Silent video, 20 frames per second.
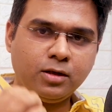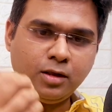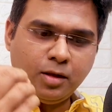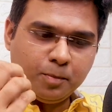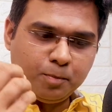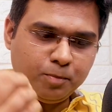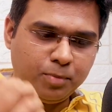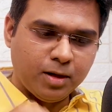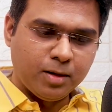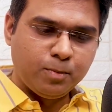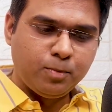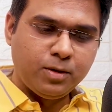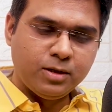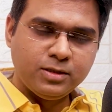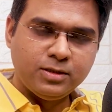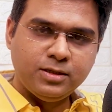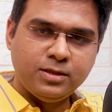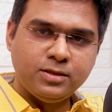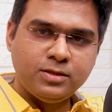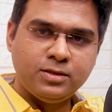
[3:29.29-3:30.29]
The
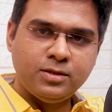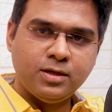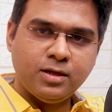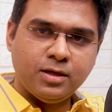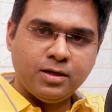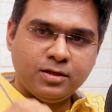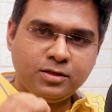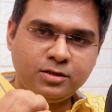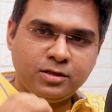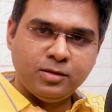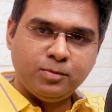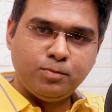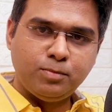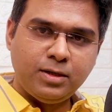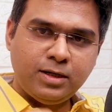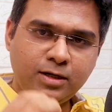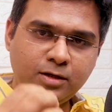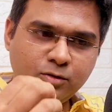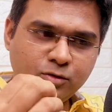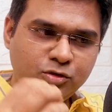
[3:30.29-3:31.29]
purpose is
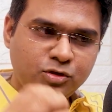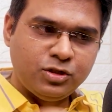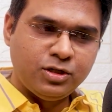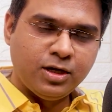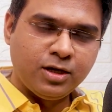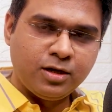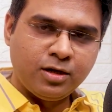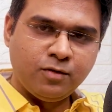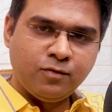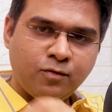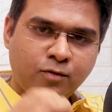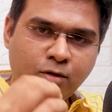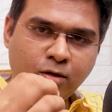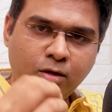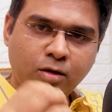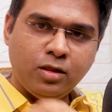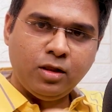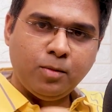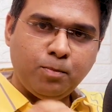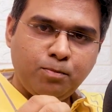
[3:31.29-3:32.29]
simply to check if
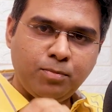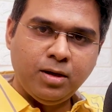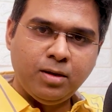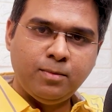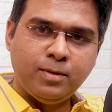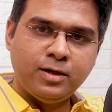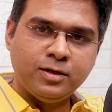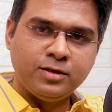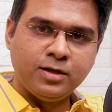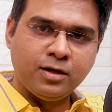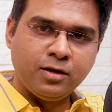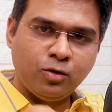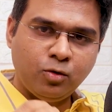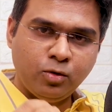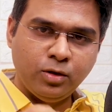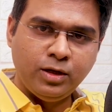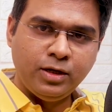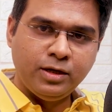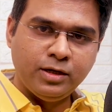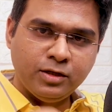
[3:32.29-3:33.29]
all the payments are
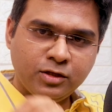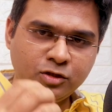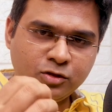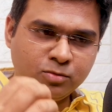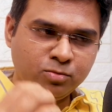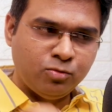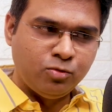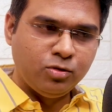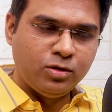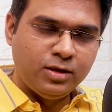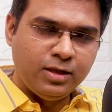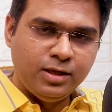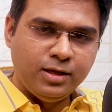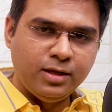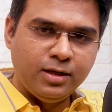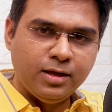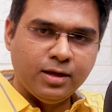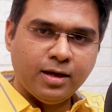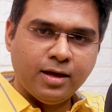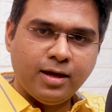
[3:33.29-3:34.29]
going in smoothly